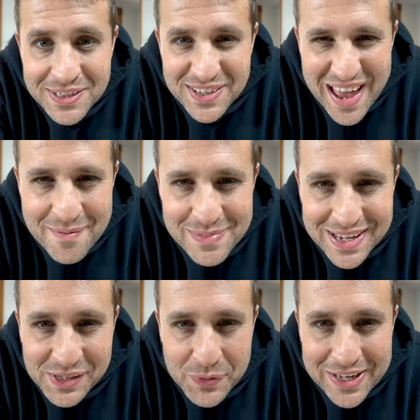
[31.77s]
So that
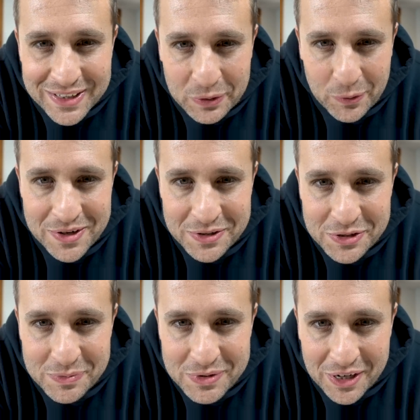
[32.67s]
means we get to render
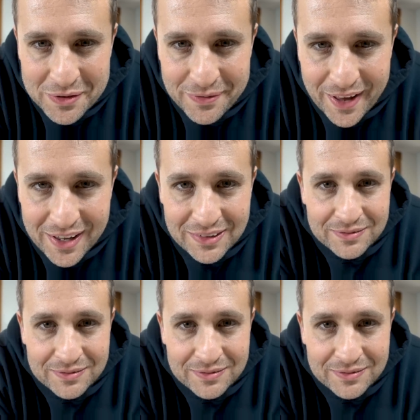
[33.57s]
some duck fat.